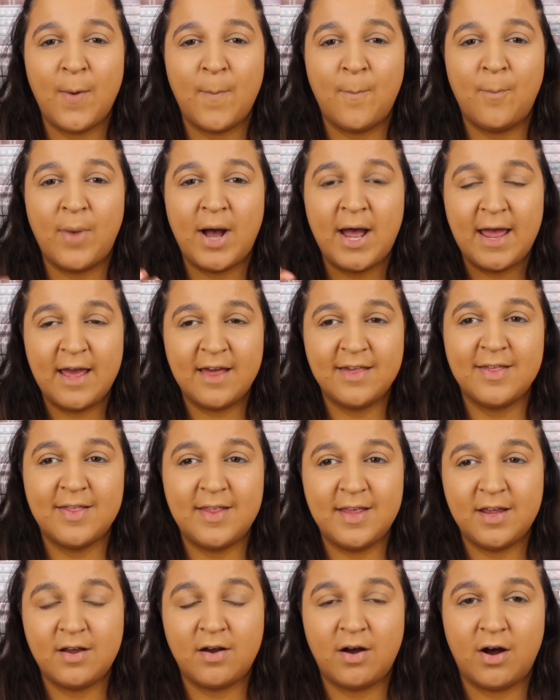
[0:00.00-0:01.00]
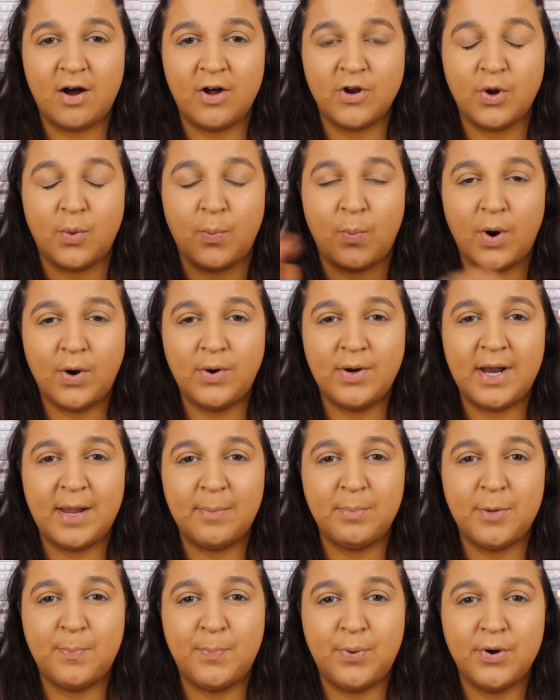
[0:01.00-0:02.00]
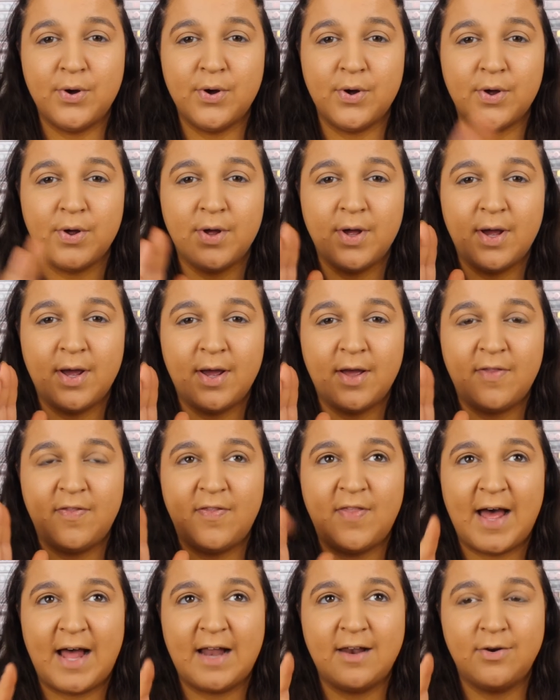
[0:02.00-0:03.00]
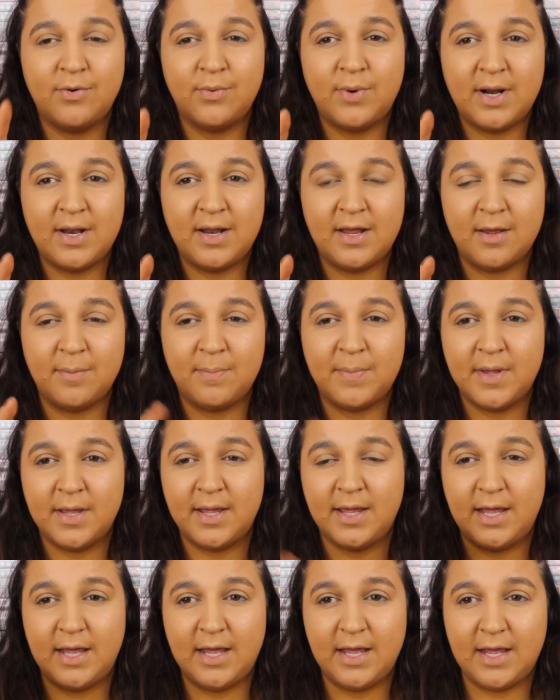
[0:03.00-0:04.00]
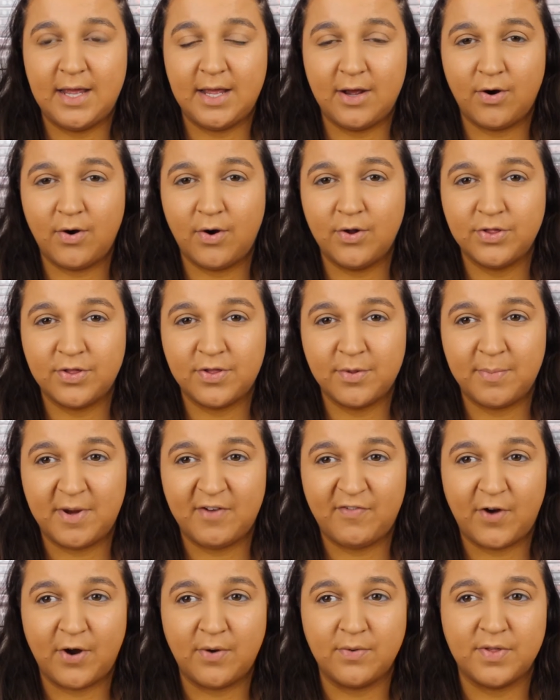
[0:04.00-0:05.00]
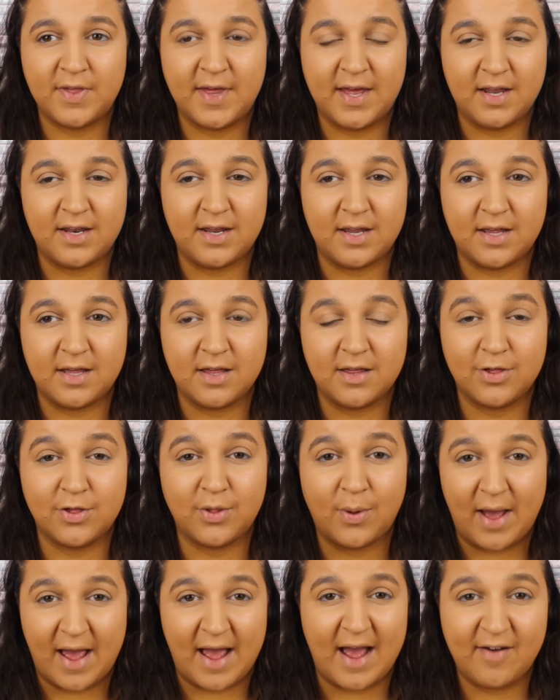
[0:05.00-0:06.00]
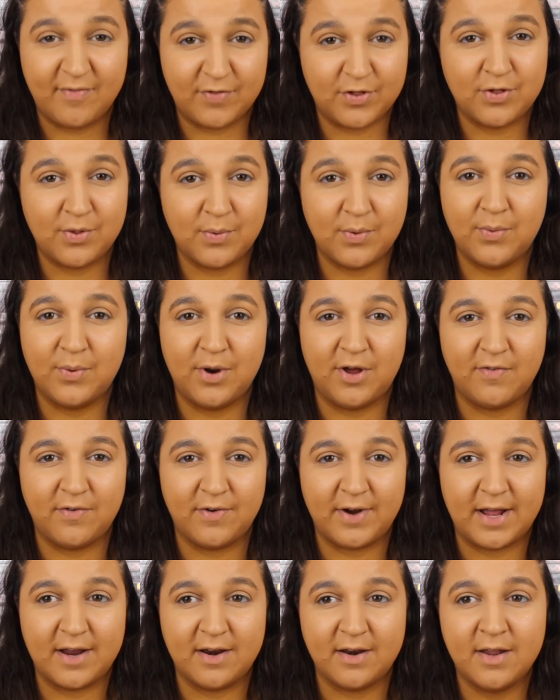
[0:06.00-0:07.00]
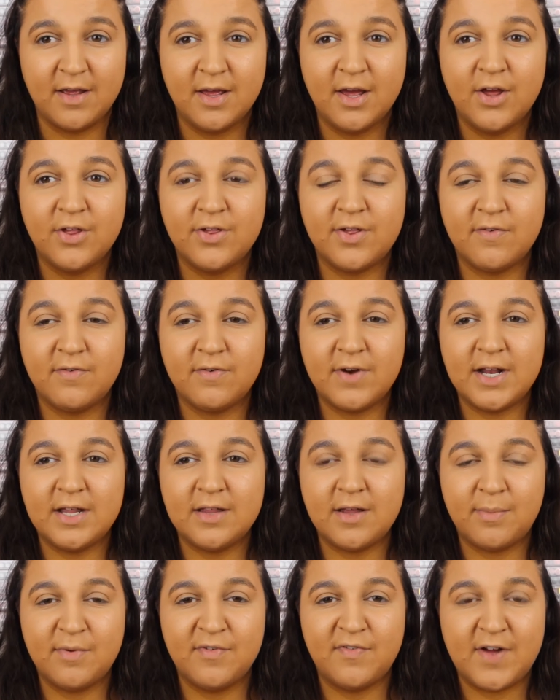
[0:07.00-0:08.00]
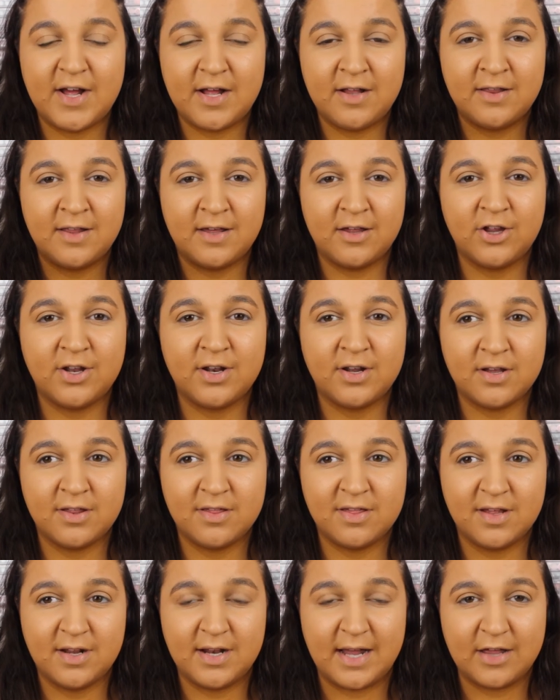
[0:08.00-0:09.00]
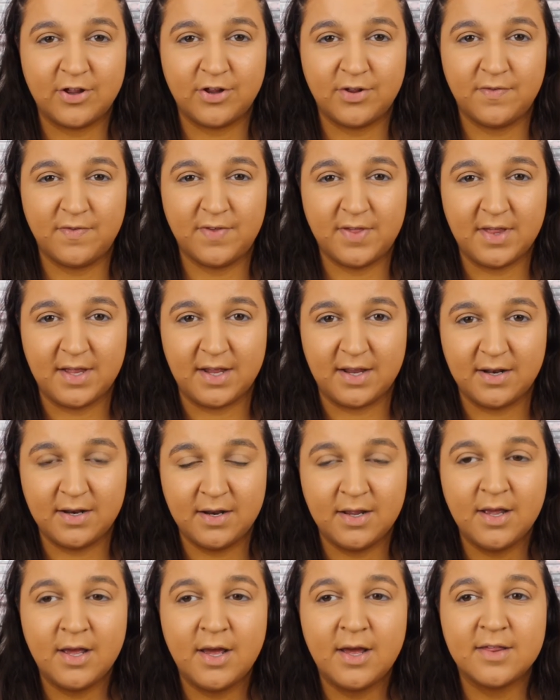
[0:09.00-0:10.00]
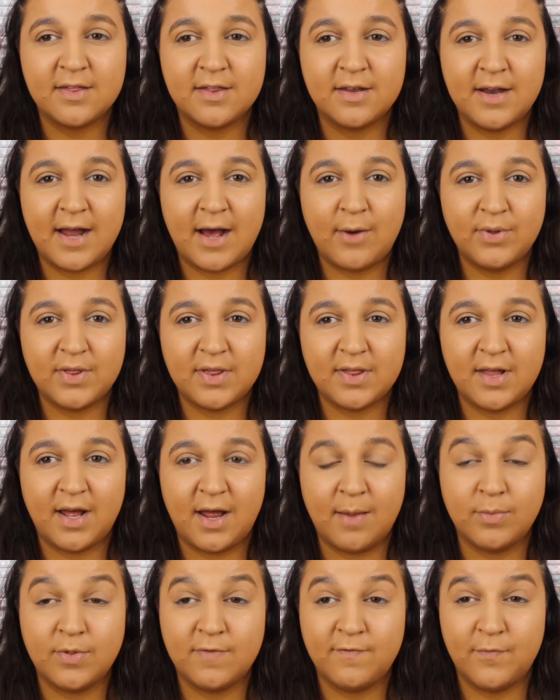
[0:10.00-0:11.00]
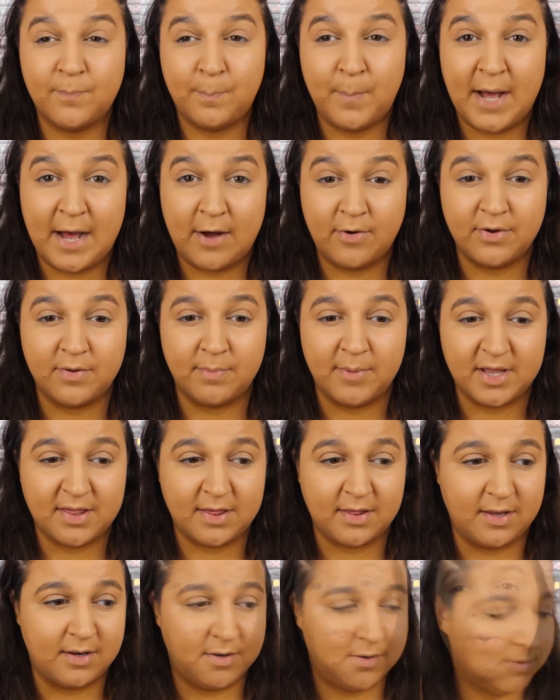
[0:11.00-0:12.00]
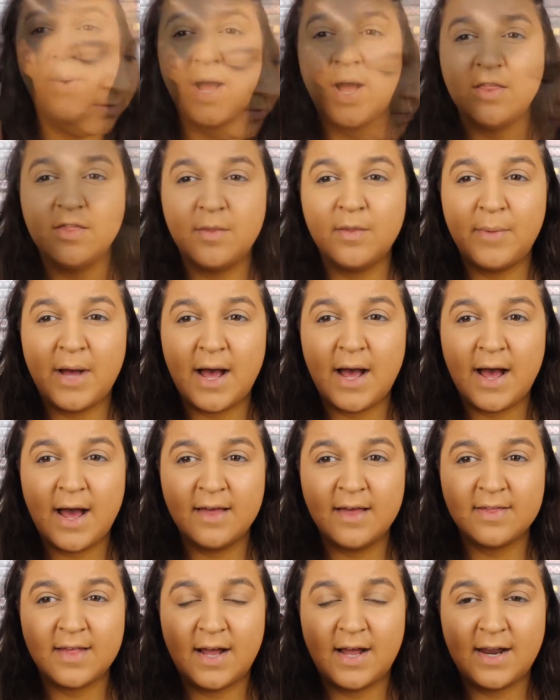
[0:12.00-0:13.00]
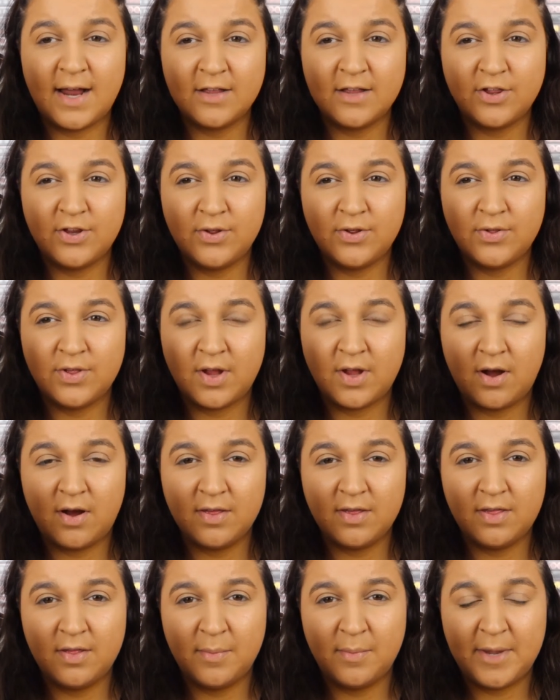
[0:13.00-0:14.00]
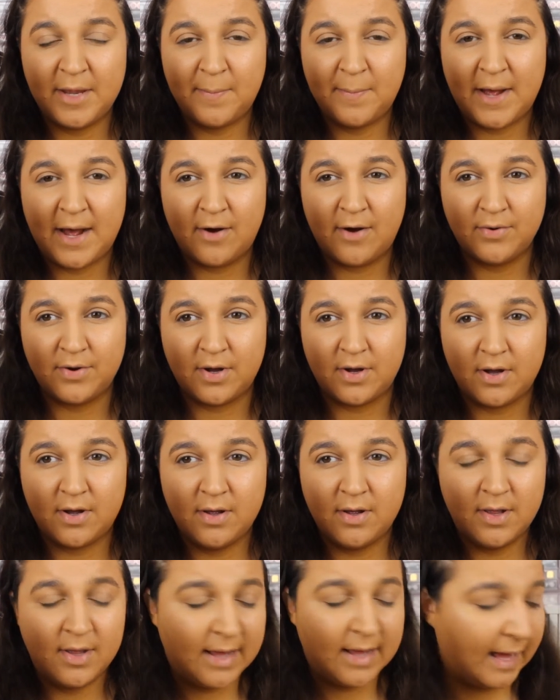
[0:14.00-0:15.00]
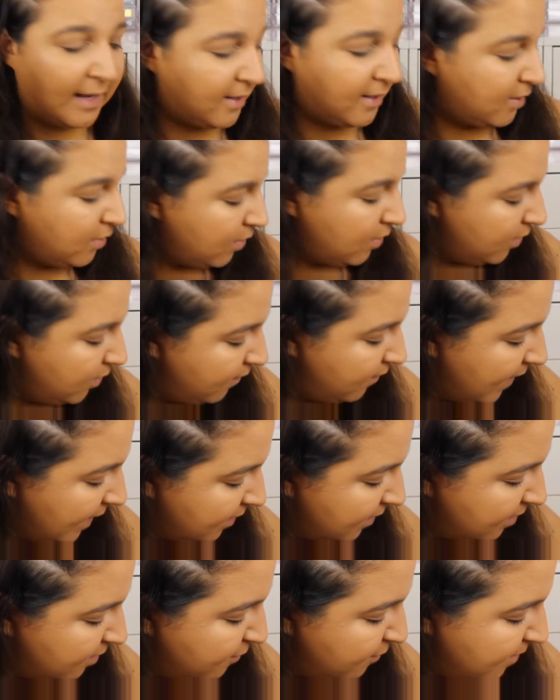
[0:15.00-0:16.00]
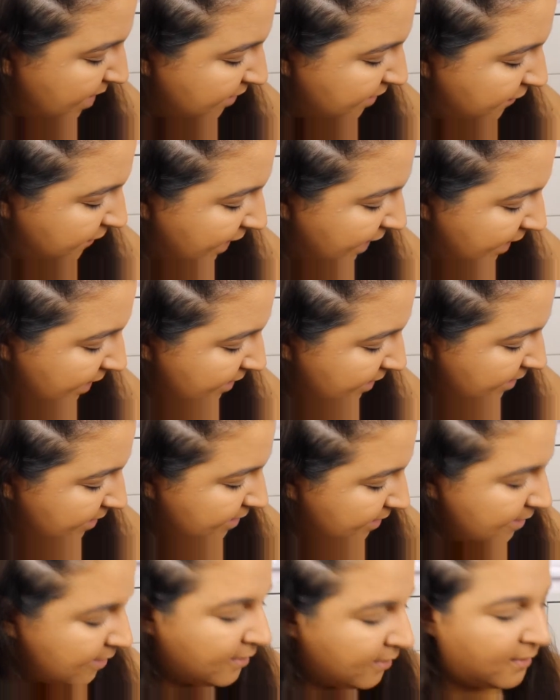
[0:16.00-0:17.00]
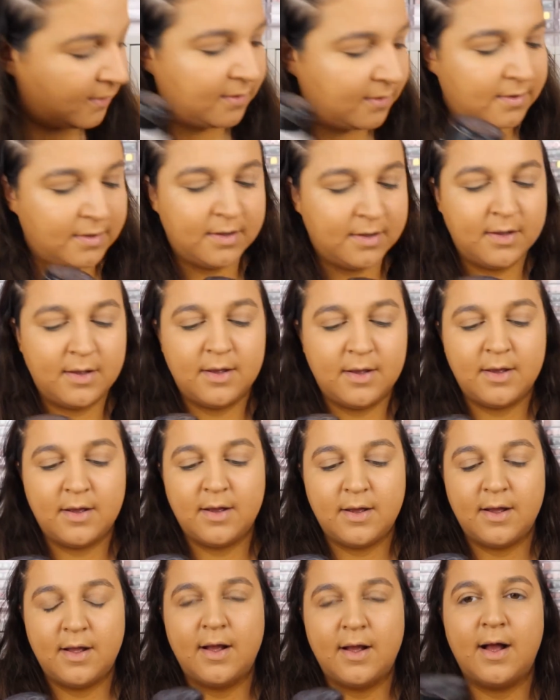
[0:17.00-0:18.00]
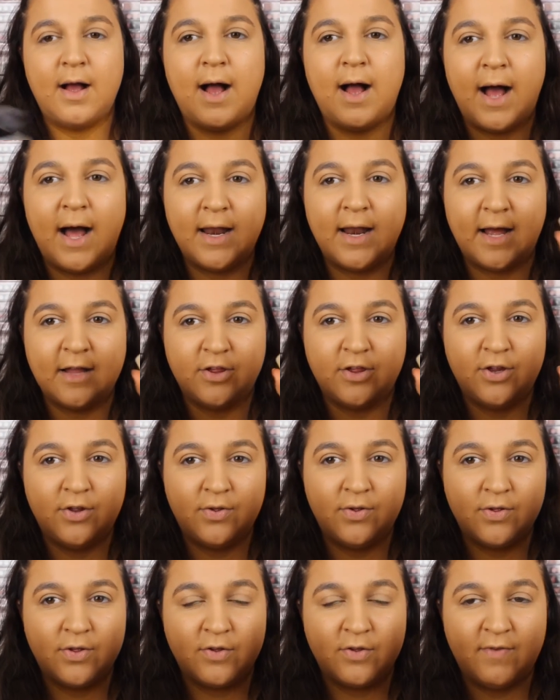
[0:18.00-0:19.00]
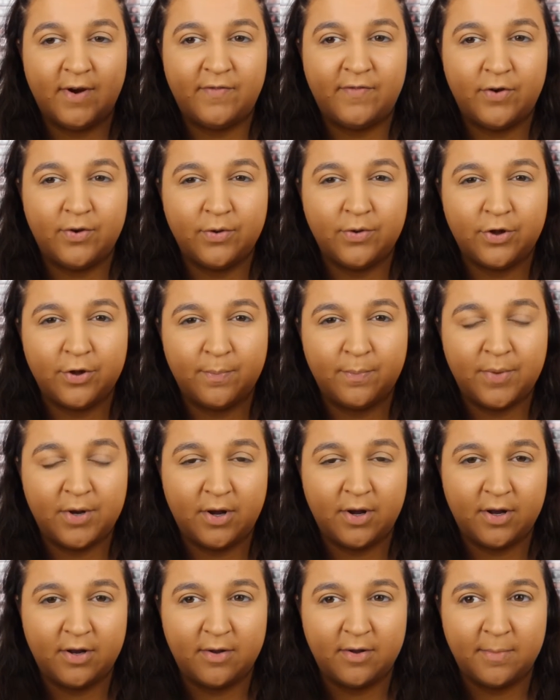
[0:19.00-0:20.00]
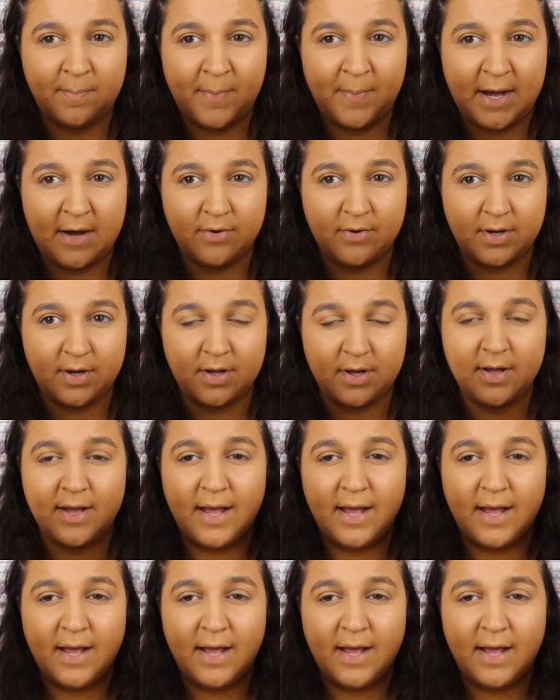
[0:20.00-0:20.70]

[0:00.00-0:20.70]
my SD card won't let me put that little clip onto my phone to edit it, so I have to do it all over again. So I've already done my foundation and concealer, as you've seen, so now it's time to powder my skin. So under my eyes, I like to use the RCMA powder, and then on the rest of my face, I like to use the Revolution Banana Powder,